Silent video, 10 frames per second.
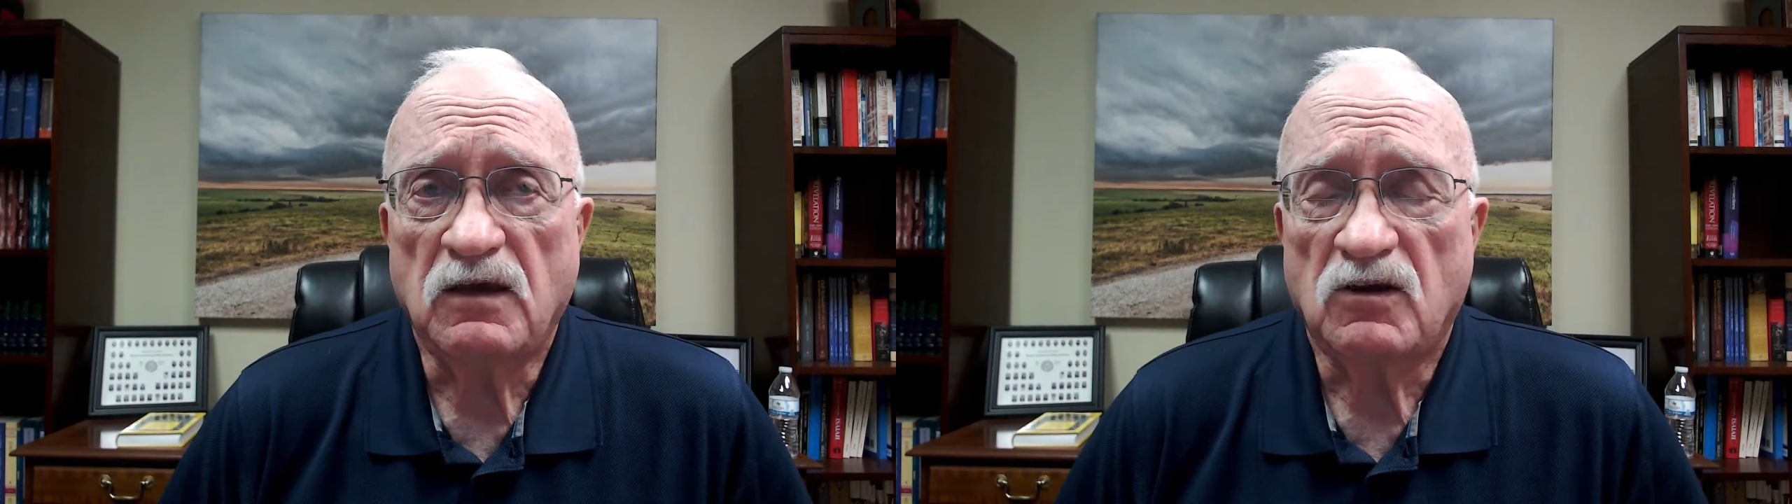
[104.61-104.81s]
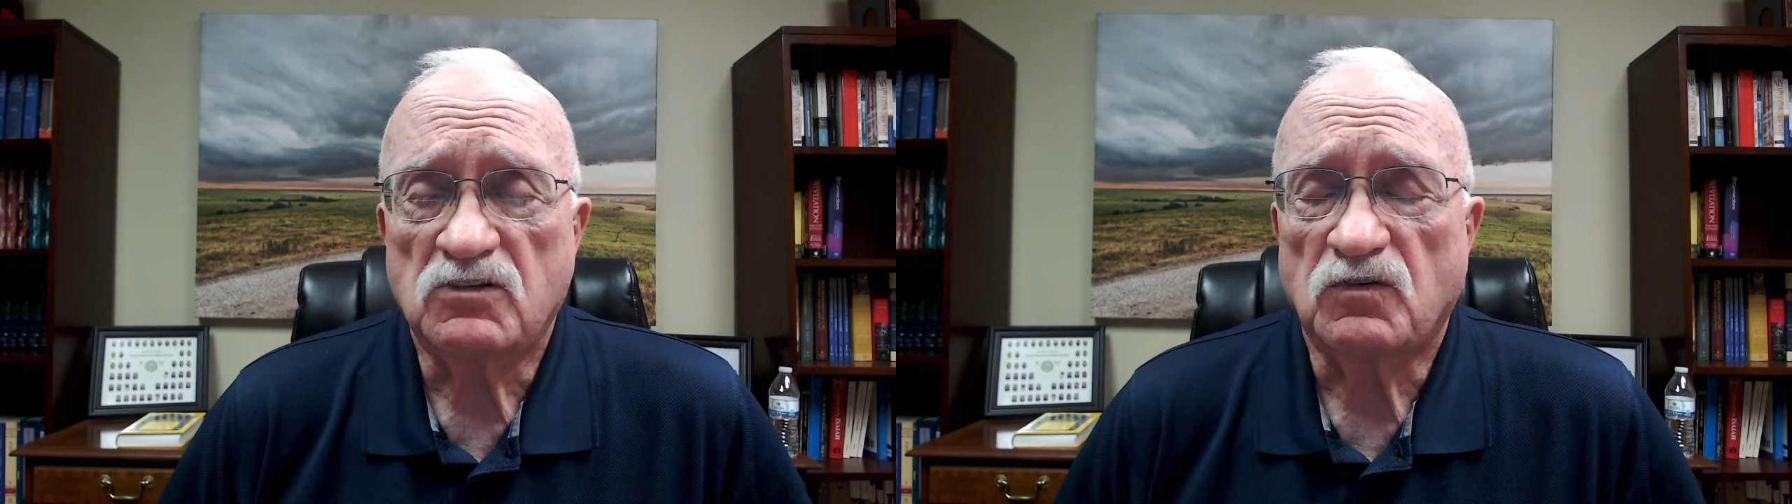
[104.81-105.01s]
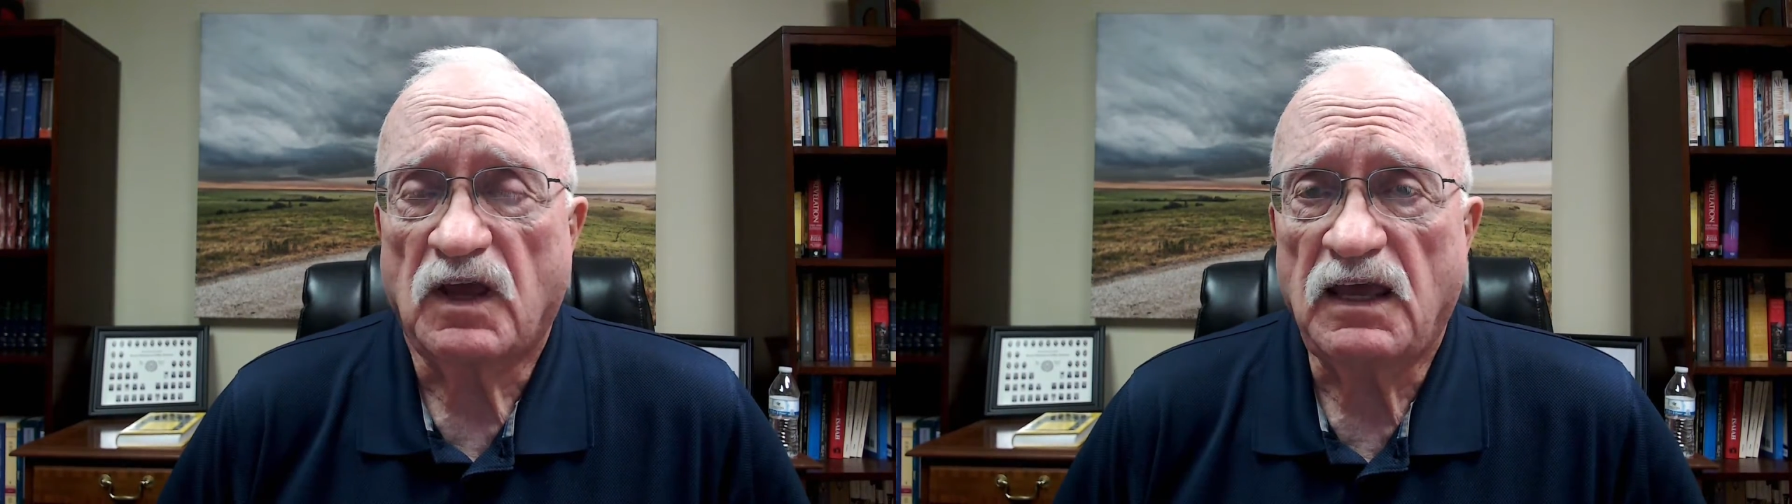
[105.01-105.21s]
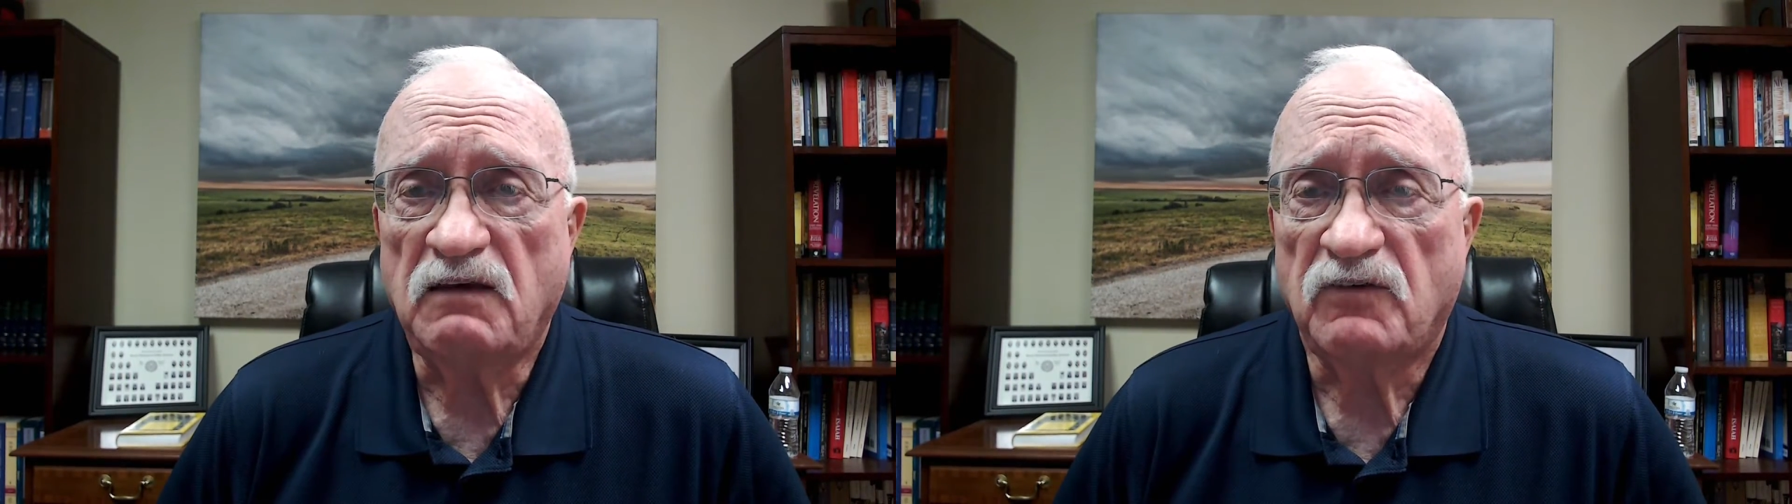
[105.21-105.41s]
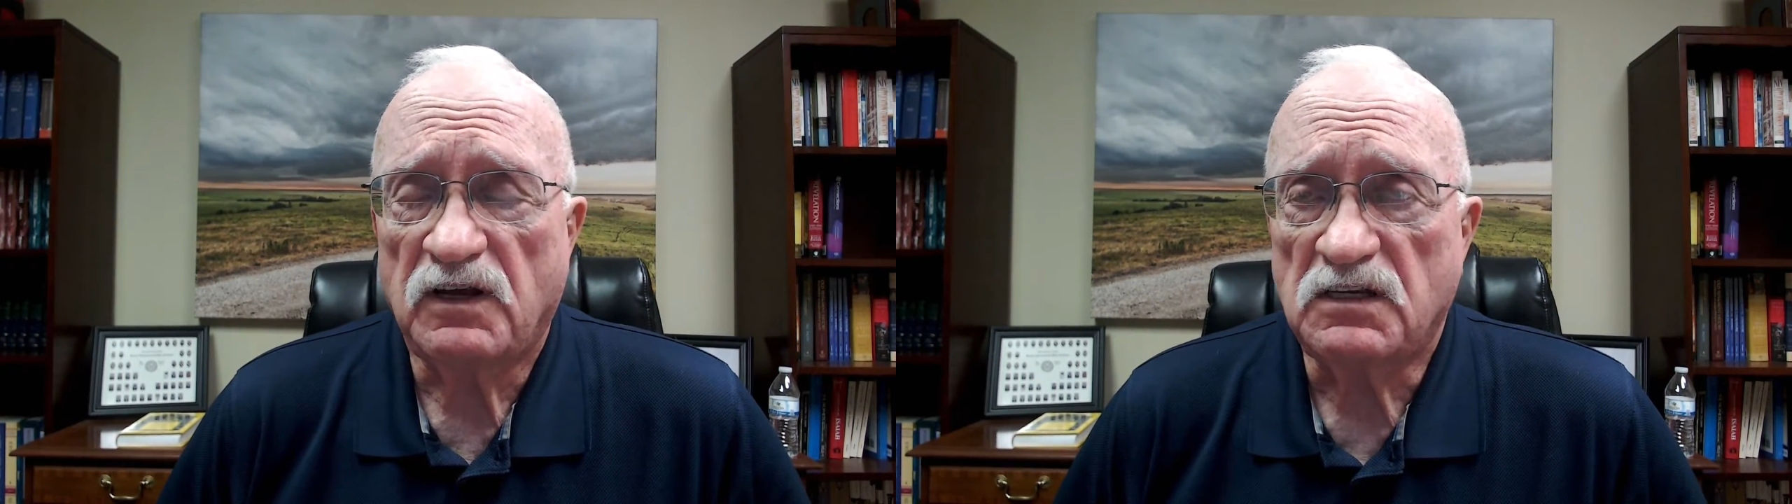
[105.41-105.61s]
he also
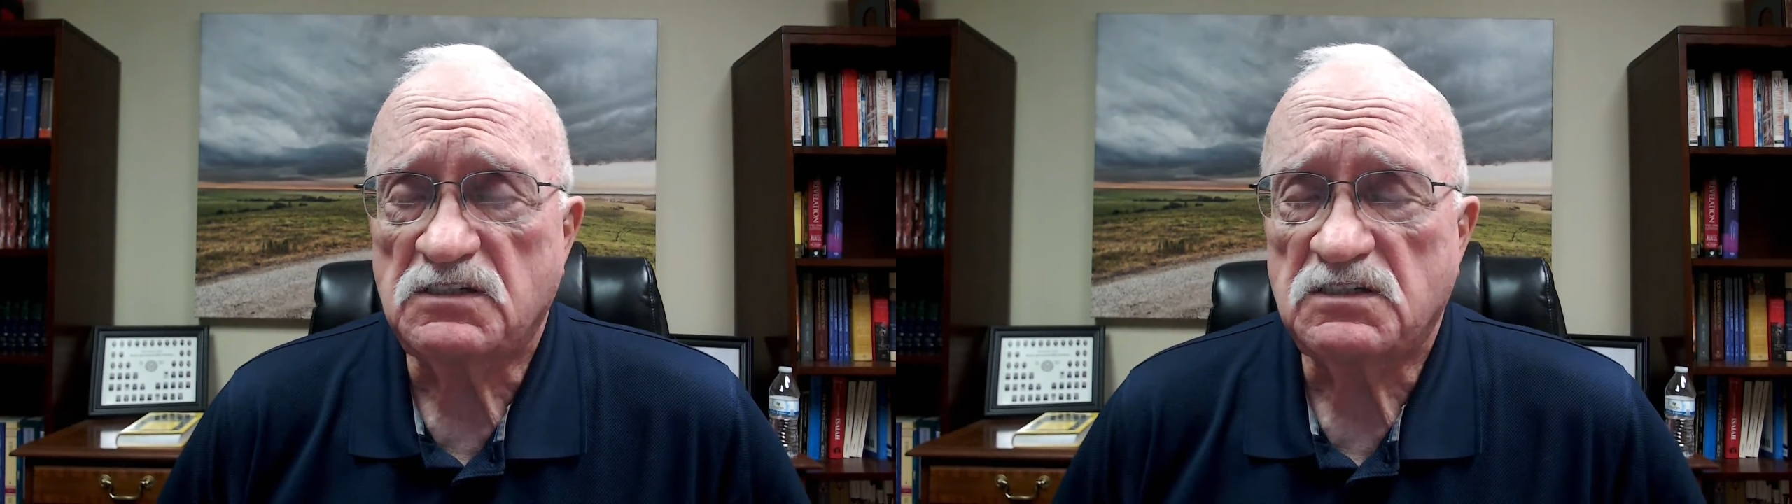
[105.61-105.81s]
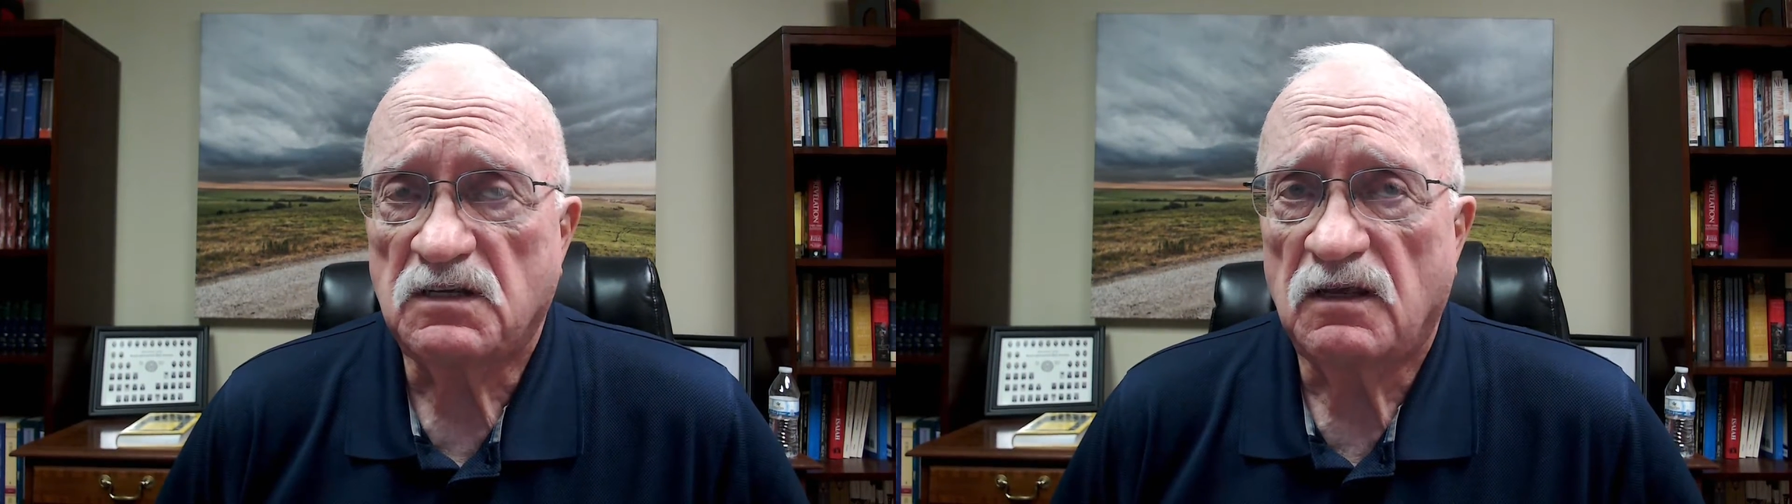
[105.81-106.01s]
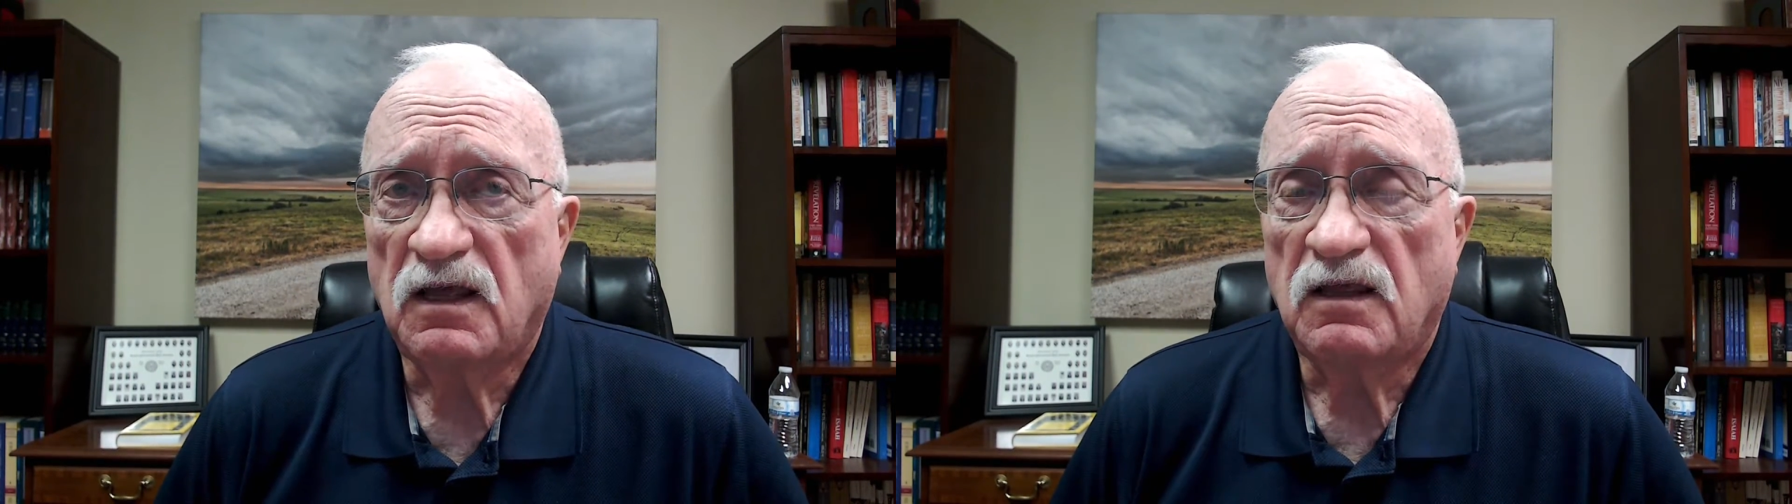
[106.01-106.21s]
gave us